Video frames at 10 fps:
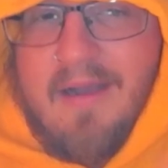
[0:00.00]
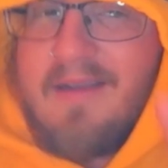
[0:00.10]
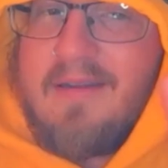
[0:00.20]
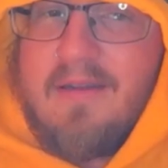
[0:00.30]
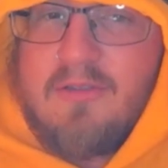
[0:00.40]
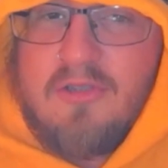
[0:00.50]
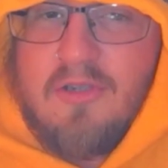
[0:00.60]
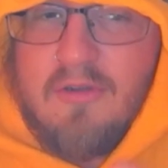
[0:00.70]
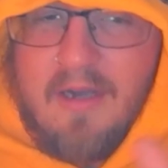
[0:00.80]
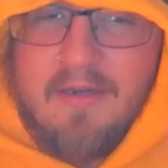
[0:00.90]

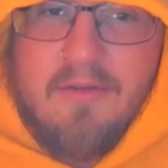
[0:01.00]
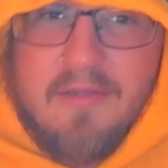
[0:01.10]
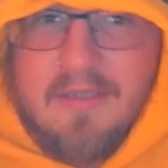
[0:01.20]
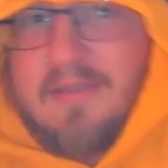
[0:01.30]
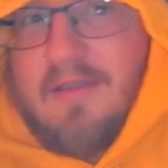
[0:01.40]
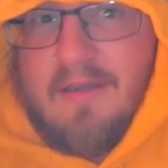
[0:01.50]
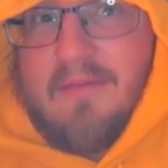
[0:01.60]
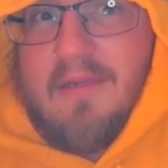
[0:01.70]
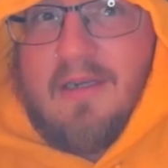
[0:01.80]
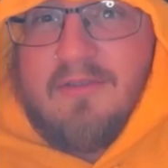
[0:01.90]
So I know this is going to be
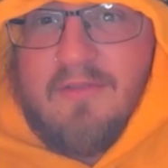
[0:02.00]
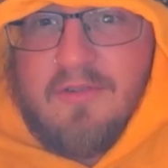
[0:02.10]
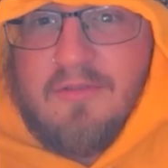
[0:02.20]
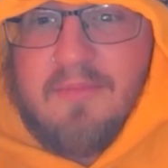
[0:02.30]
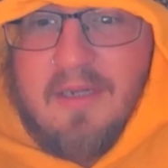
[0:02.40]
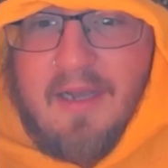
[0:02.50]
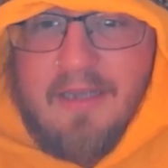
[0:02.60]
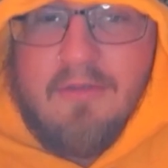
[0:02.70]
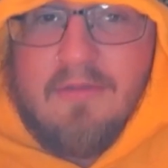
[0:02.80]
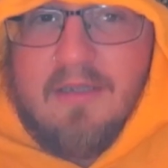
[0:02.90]
controversial, but I
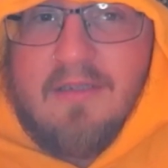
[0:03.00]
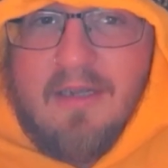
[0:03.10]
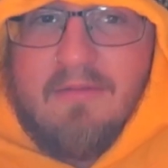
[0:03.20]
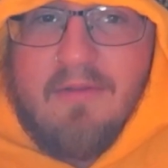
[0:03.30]
use the 10